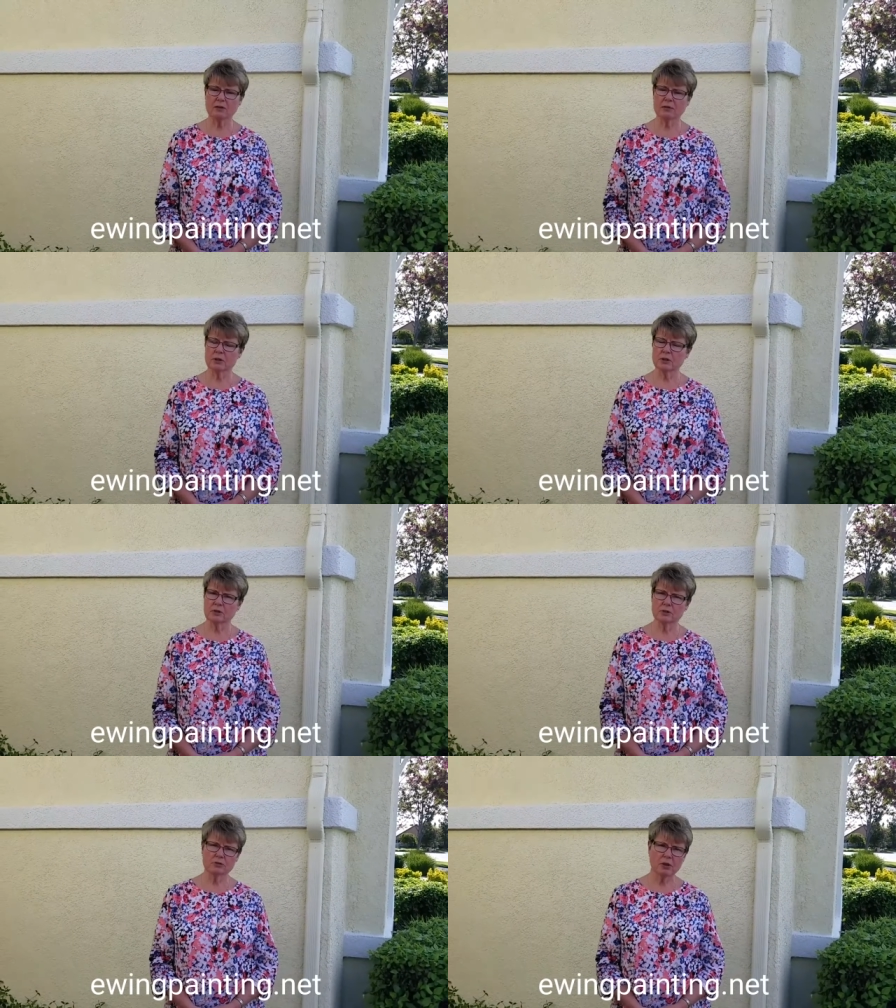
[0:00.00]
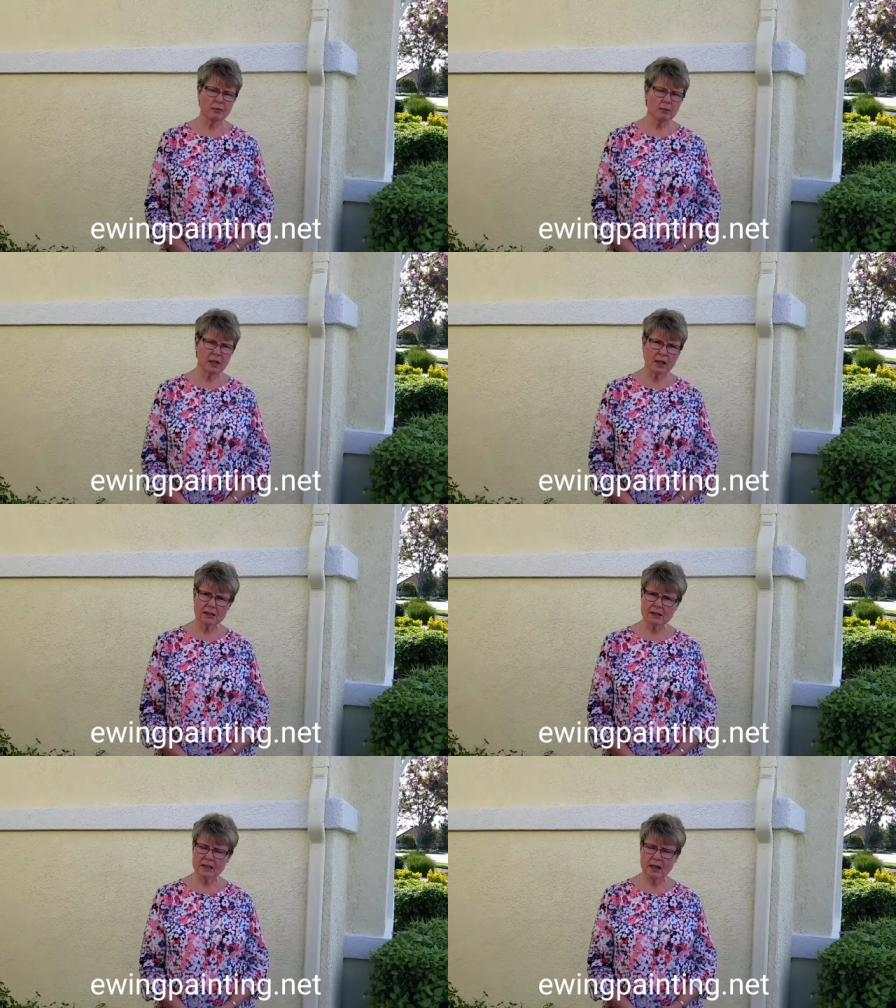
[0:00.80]
There were no drop
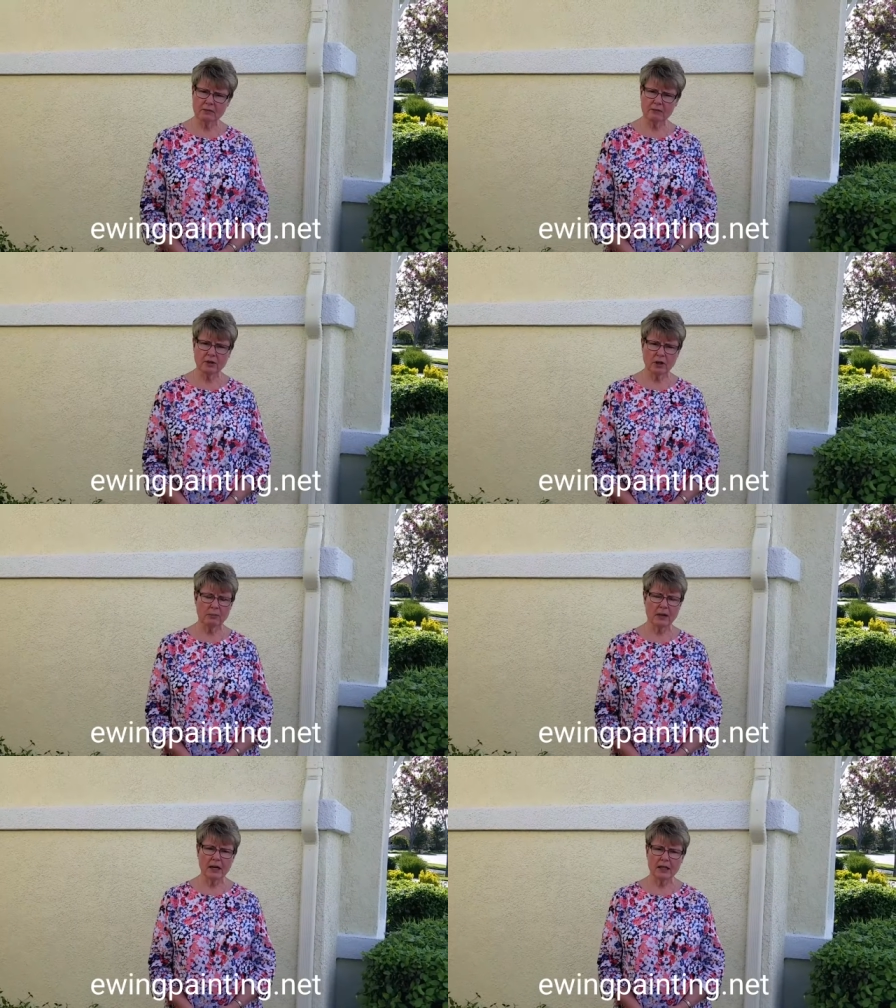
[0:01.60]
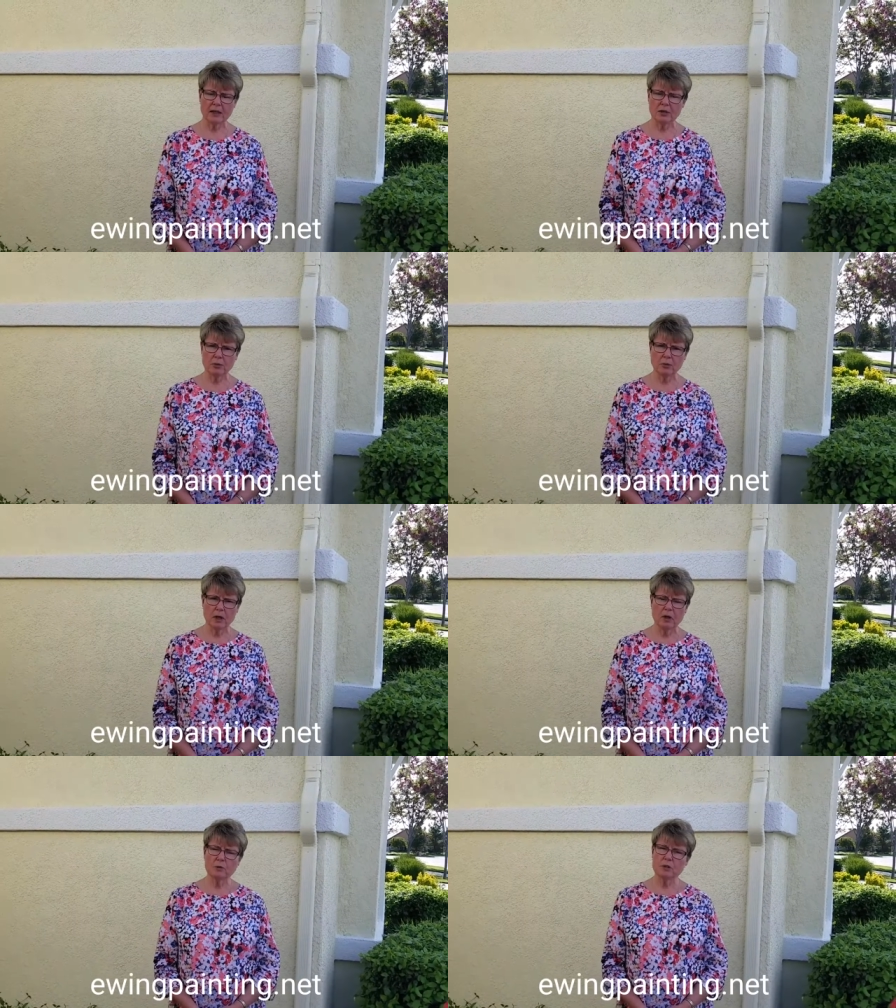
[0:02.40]
cloths left. Our patio,
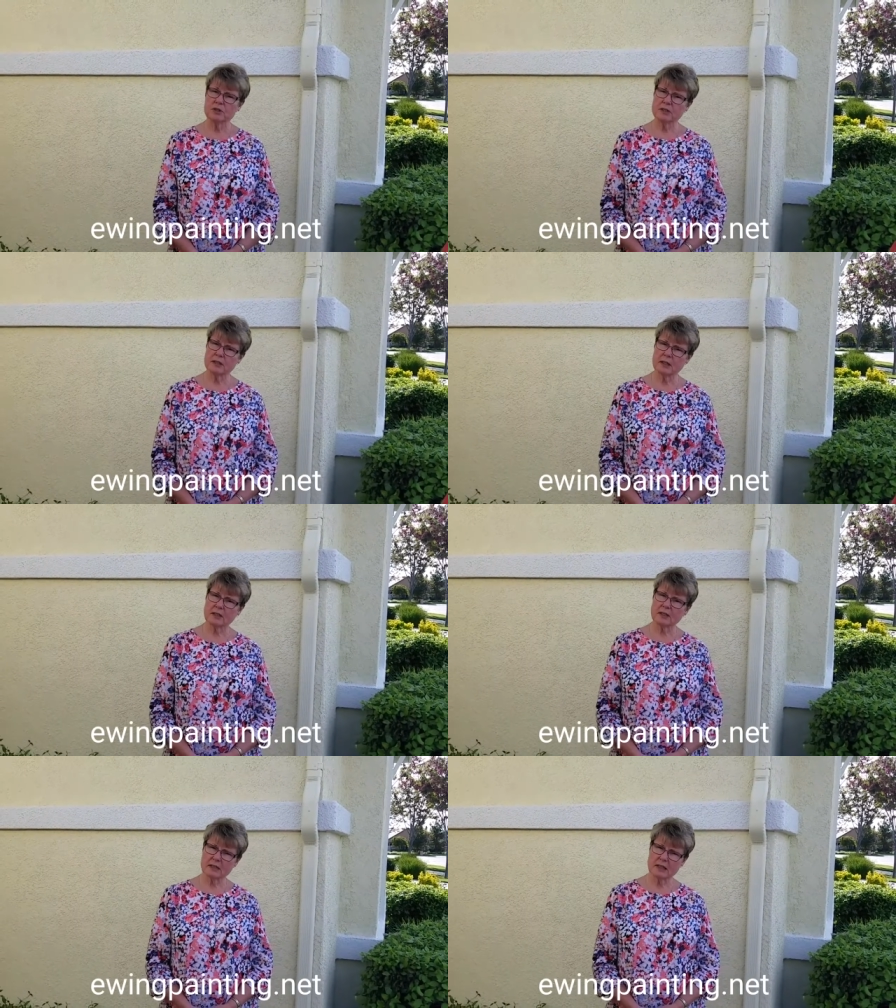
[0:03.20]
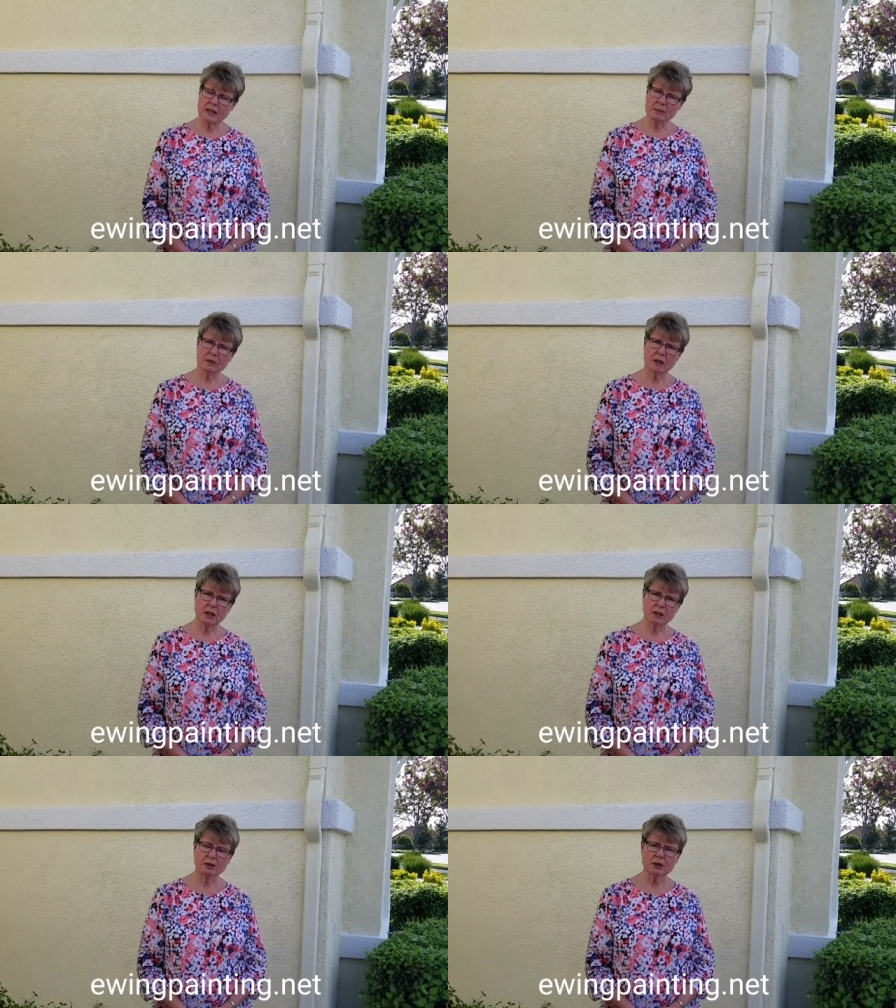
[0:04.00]
which is a stamped
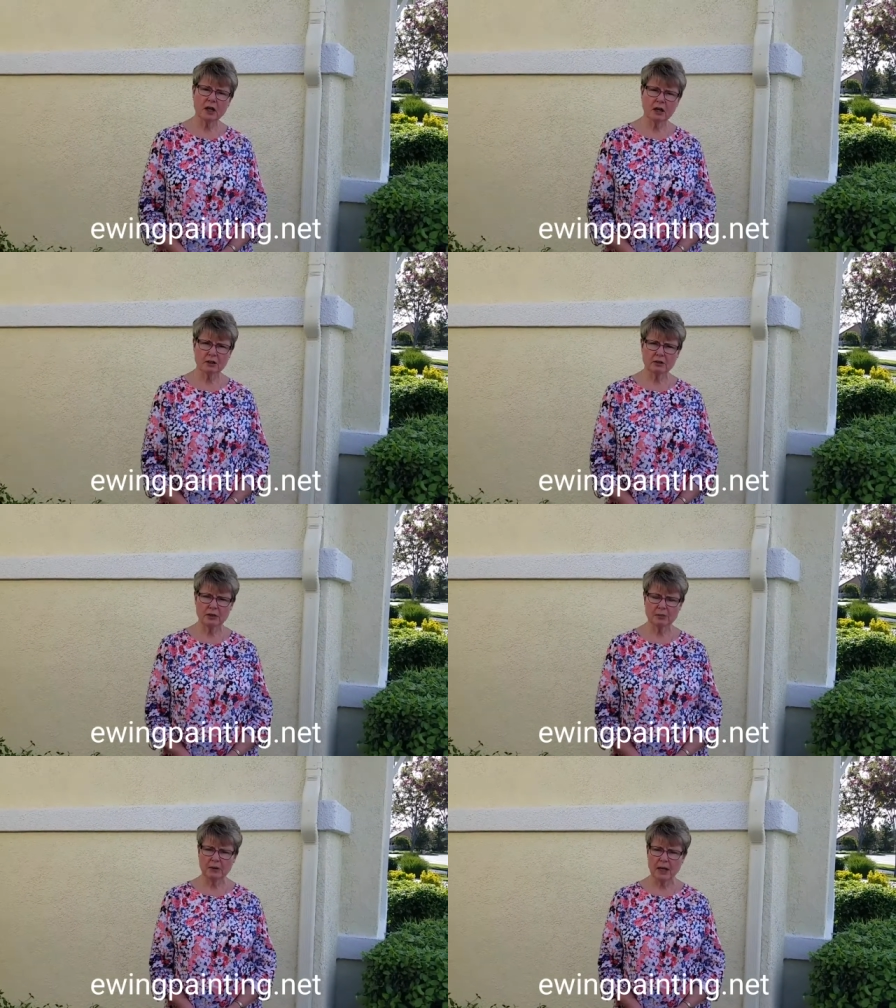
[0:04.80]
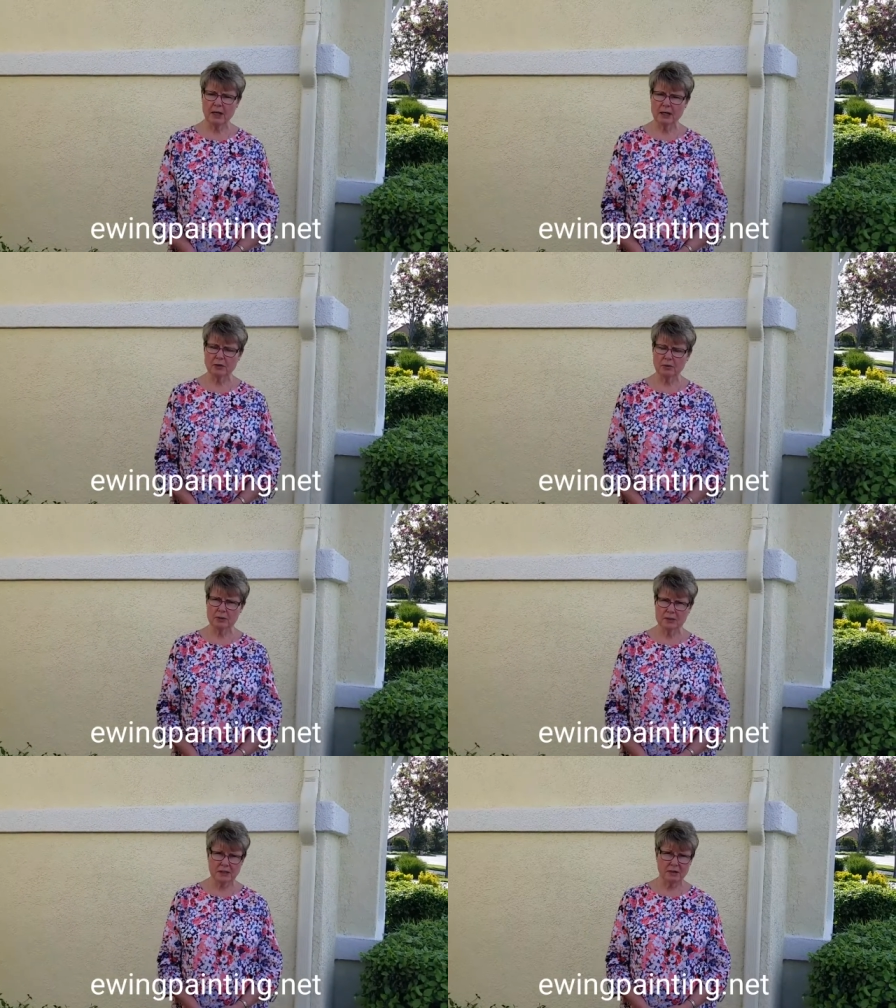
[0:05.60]
colored concrete patio,
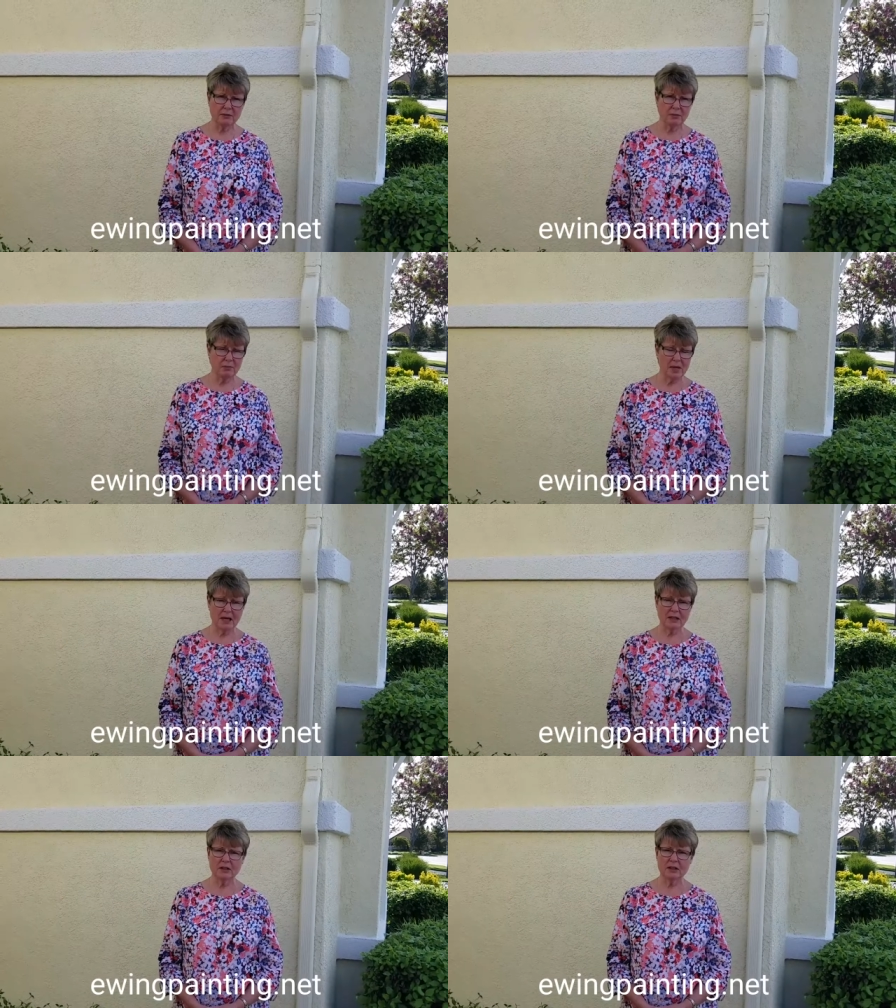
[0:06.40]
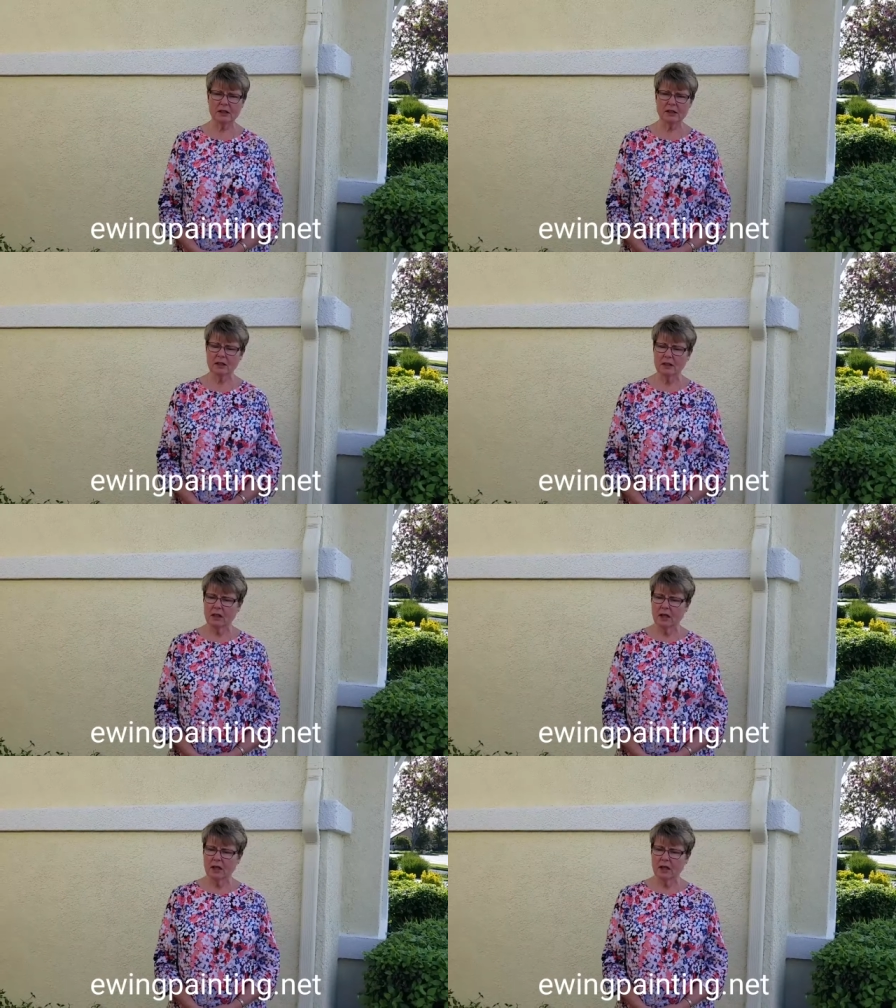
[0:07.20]
was left immaculate.